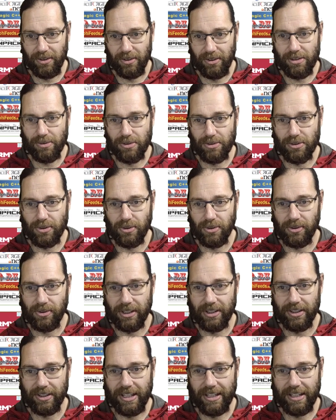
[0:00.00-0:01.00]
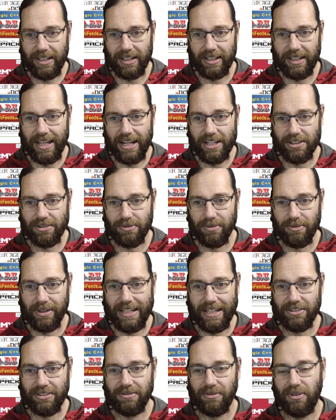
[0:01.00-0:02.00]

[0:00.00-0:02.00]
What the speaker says: need to install the latest release,